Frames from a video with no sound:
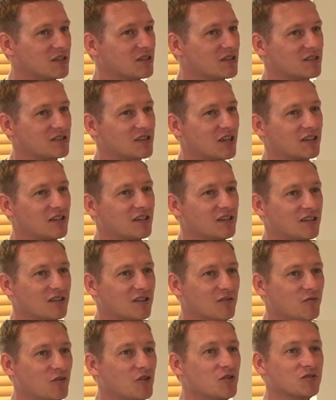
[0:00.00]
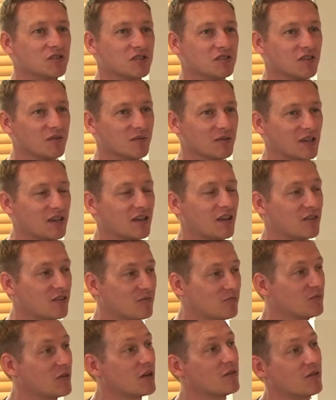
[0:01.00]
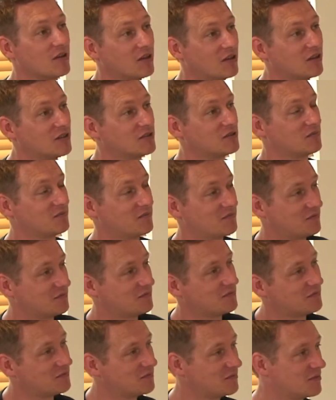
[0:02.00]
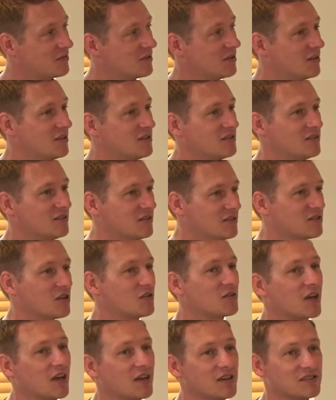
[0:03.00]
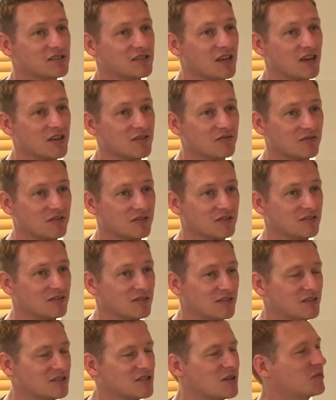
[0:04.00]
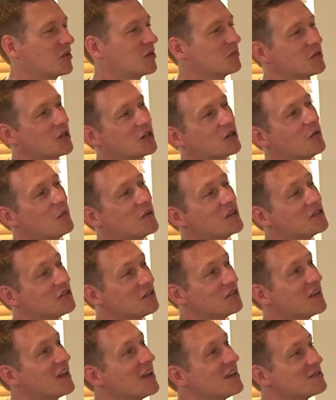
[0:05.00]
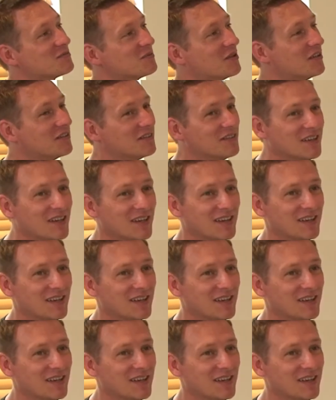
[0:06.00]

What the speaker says: it suddenly confuses them, and then they realise it's okay, it's safe, and sometimes I comment on that as well.